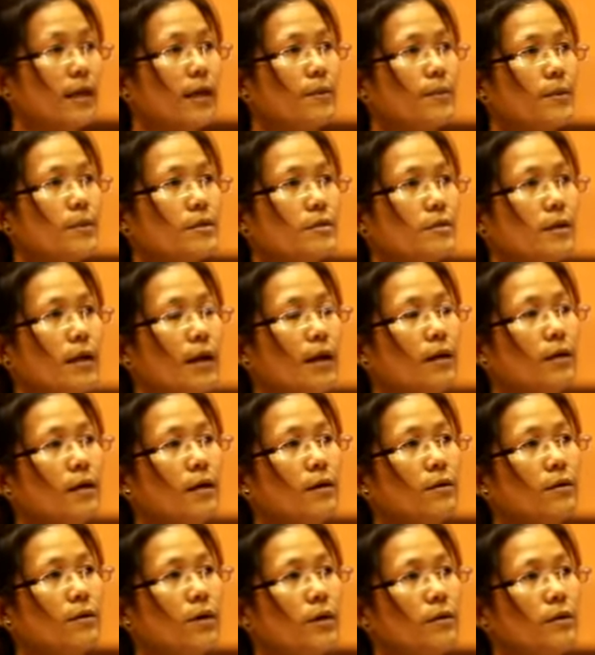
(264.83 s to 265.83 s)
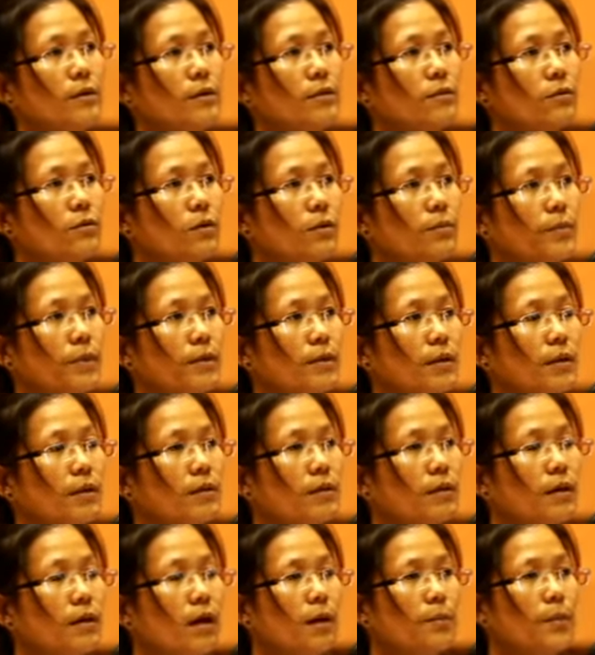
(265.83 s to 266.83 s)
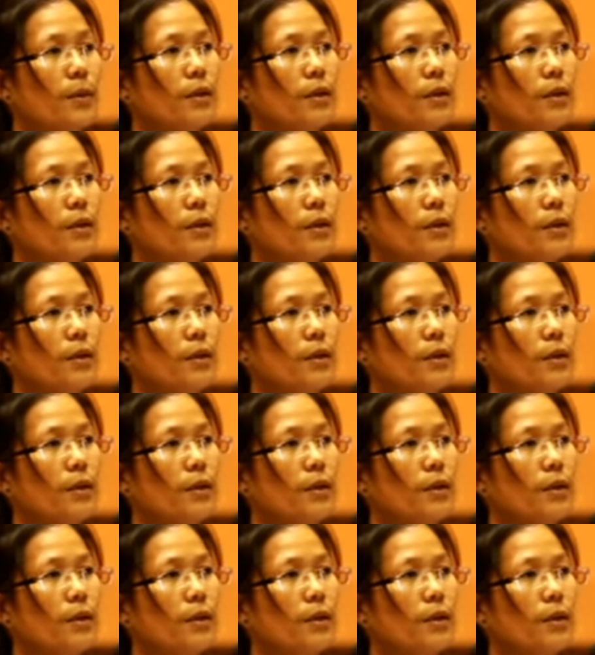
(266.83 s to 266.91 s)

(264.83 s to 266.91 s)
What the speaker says: We have BFC team